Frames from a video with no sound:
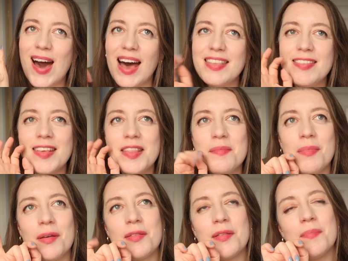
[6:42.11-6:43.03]
I'd say the
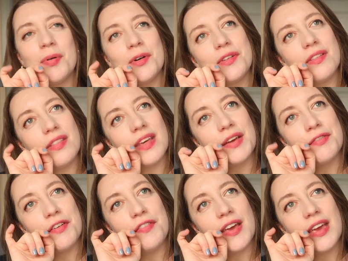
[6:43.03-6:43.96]
most important thing
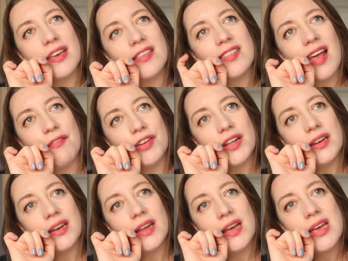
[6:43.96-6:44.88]
for finger
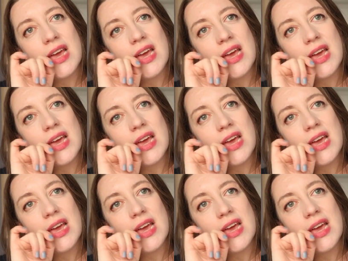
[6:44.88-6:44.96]
7